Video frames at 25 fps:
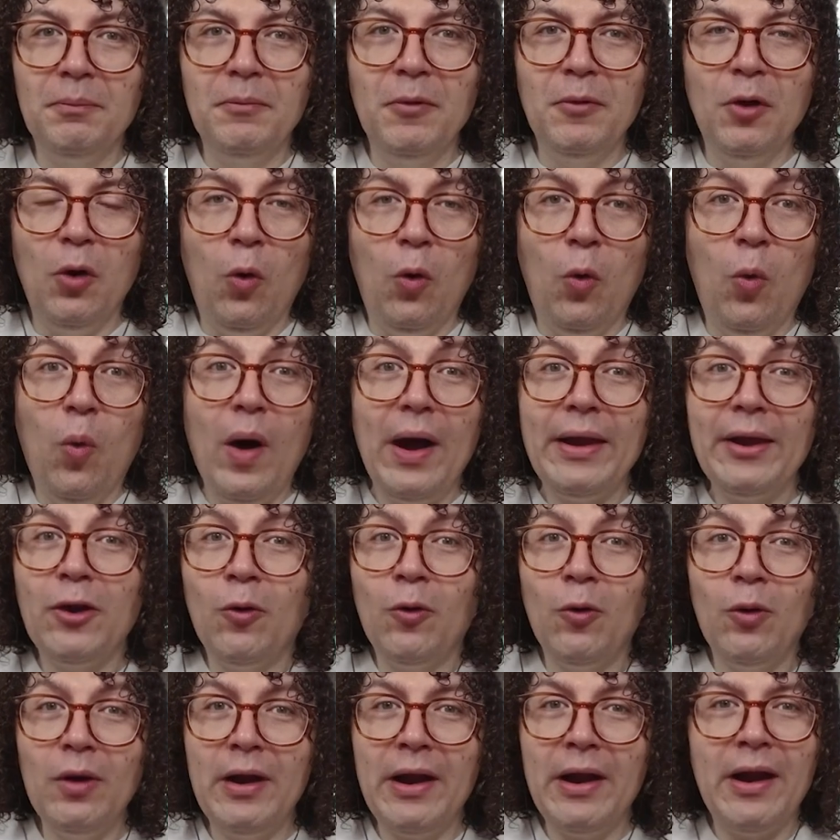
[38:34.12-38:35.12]
white
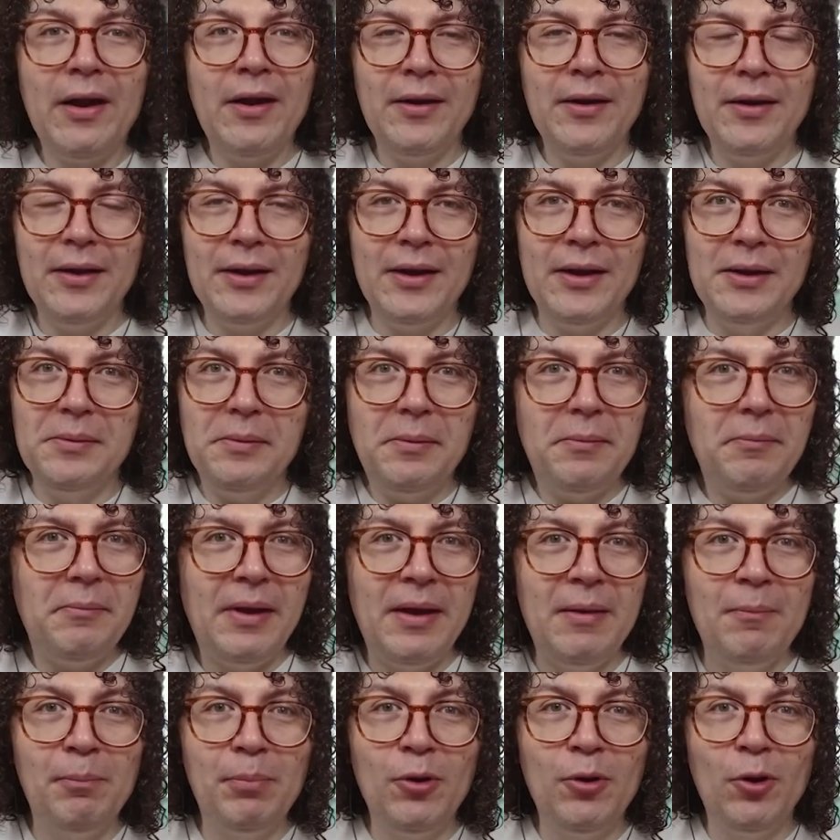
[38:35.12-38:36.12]
collar
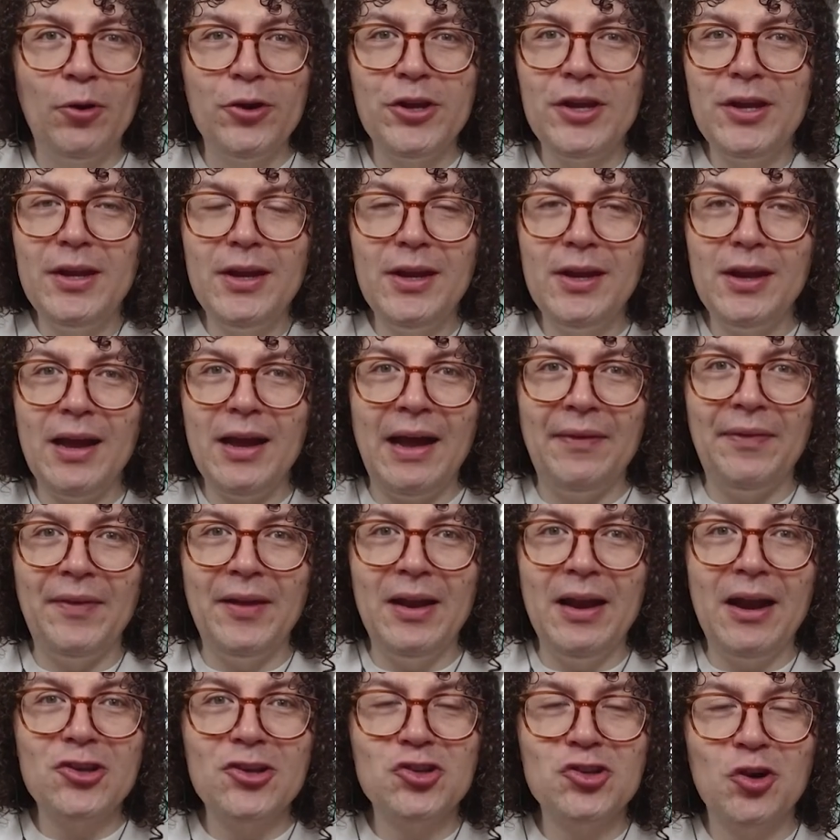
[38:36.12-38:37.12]
employee at a
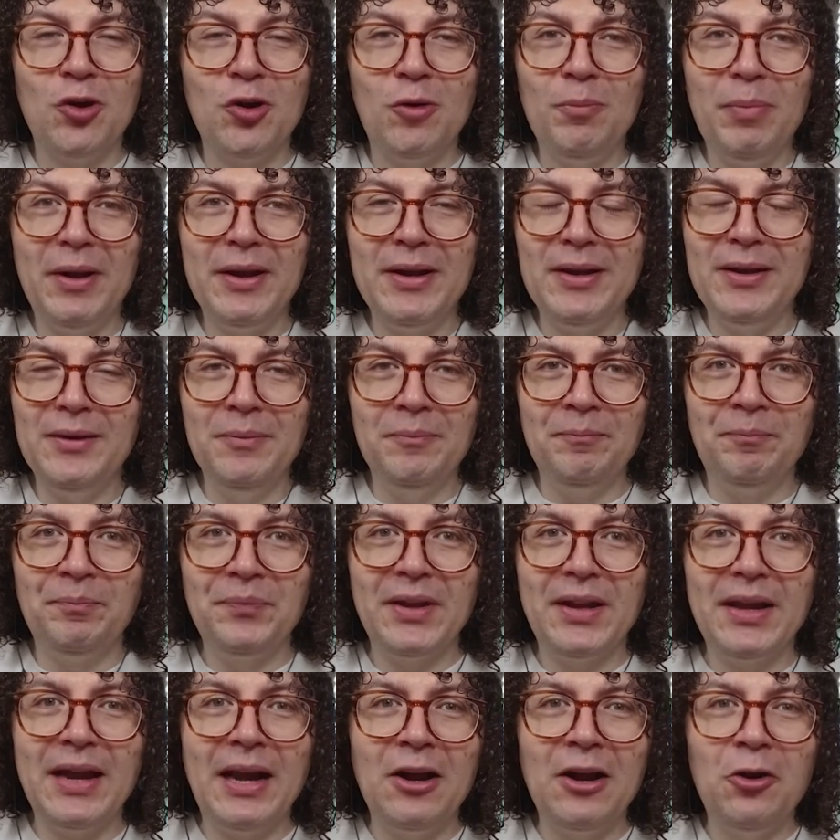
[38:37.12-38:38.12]
large company
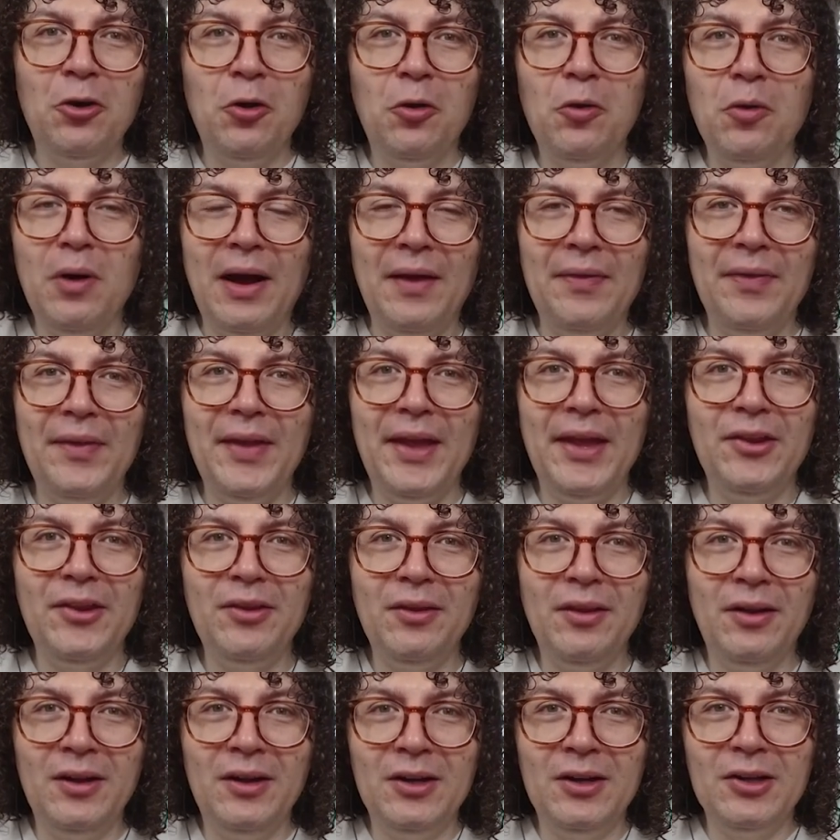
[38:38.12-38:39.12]
can go and then
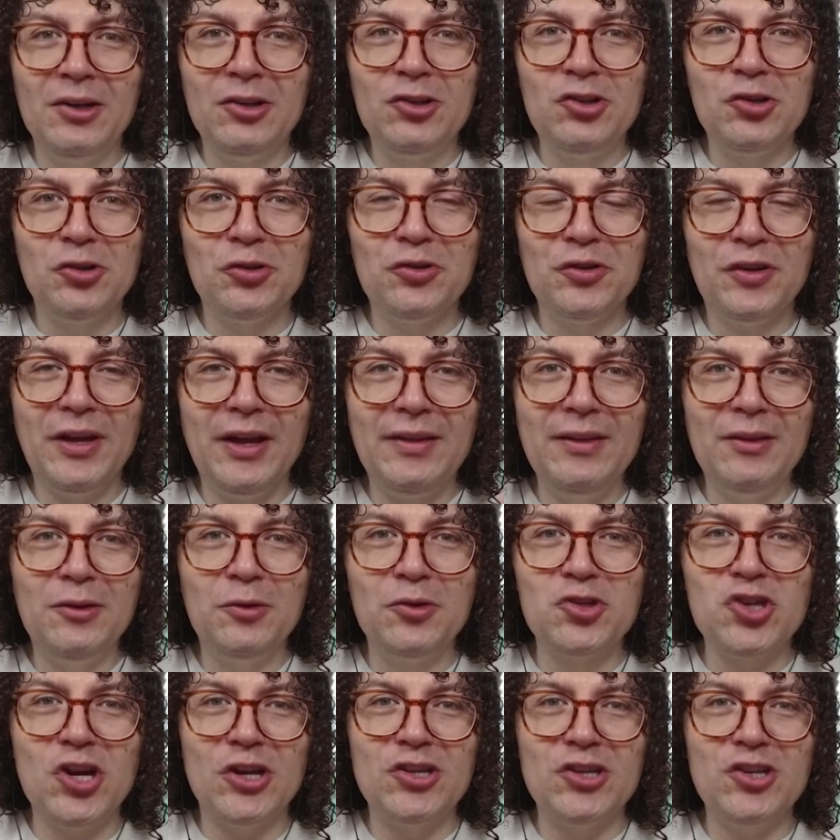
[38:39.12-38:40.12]
just get into
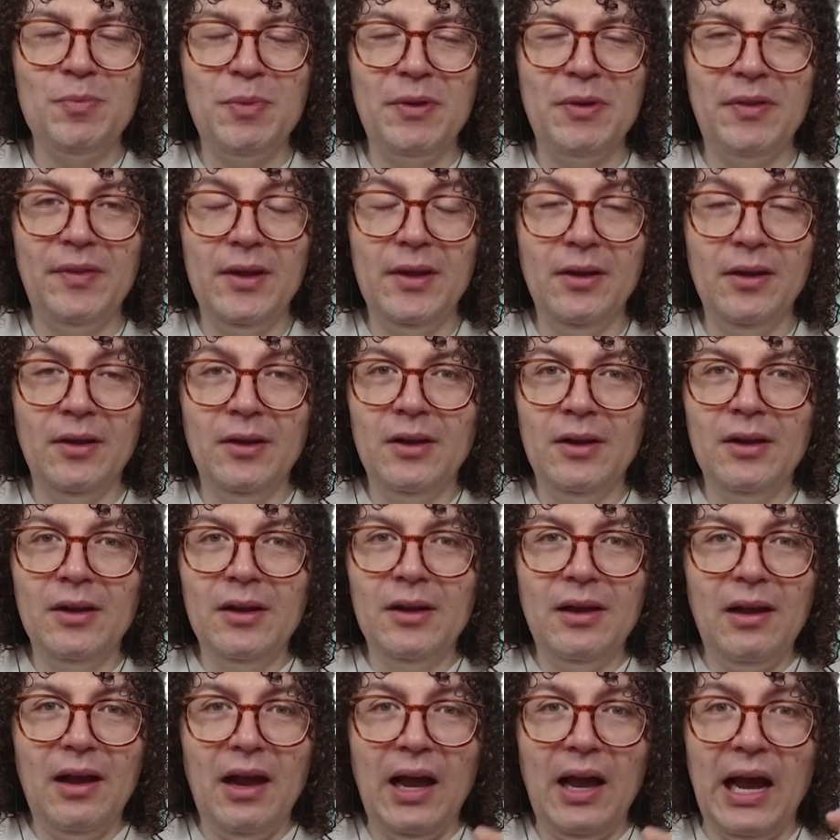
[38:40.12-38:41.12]
ChatGPT
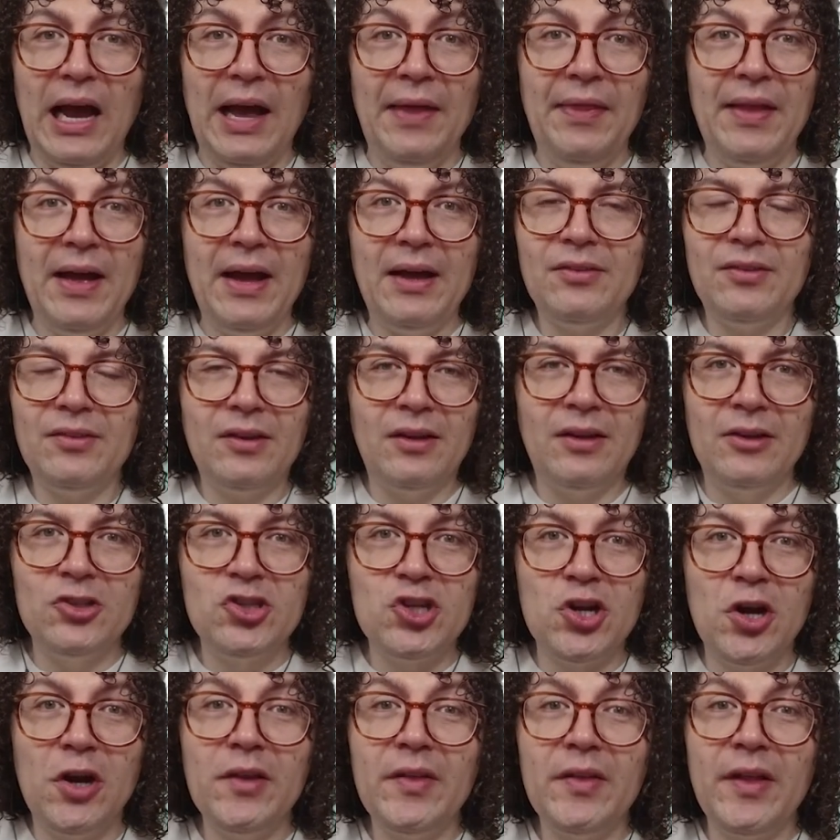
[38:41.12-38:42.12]
and ask,
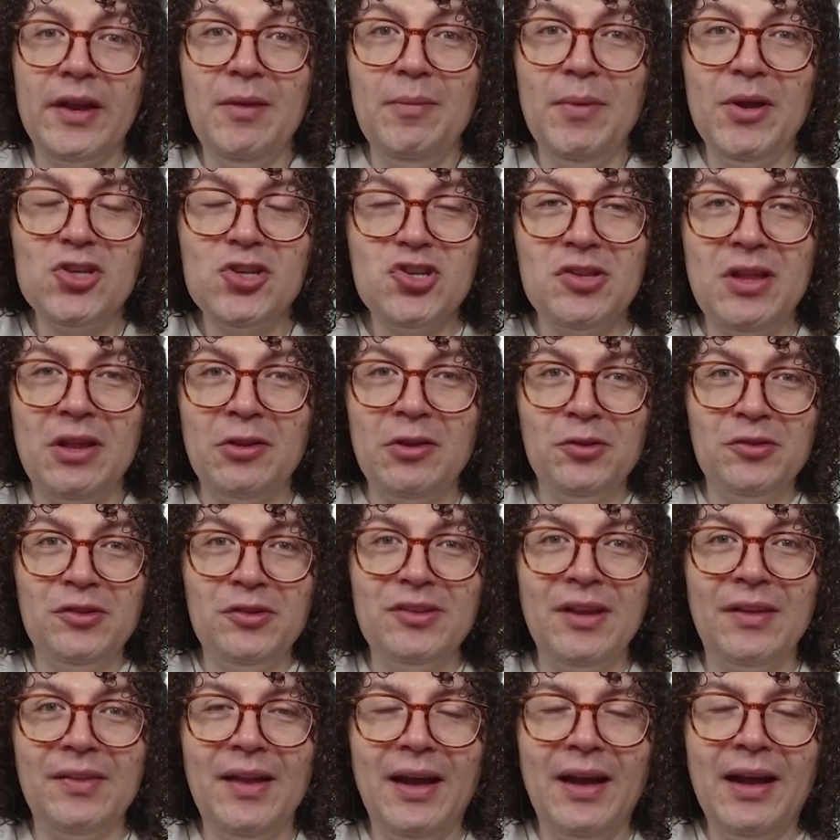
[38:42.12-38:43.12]
generate an image that does this
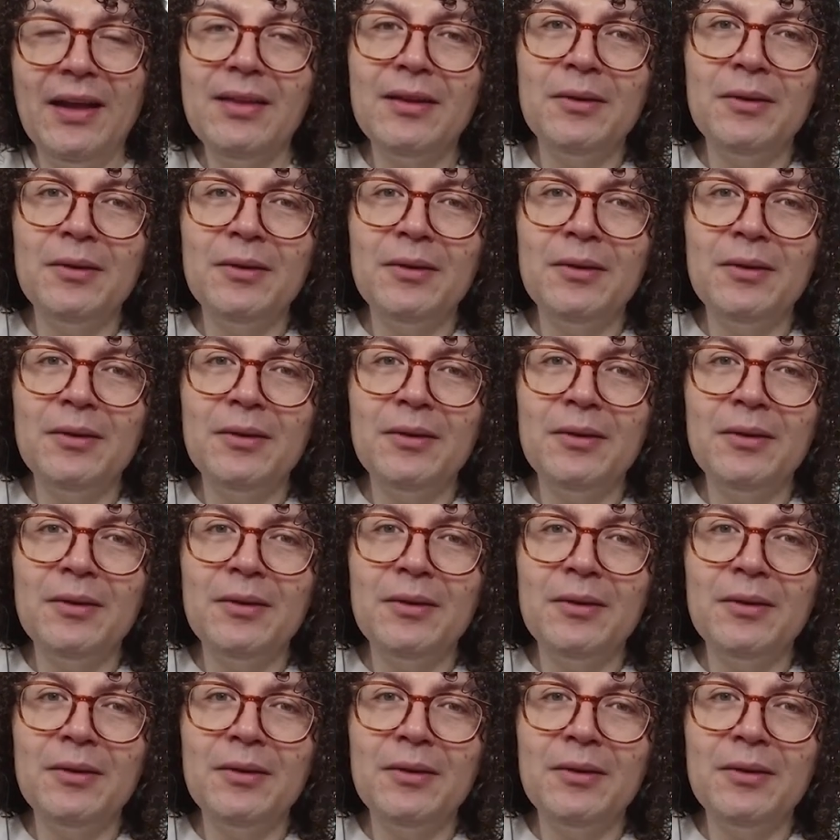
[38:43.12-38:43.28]
and that,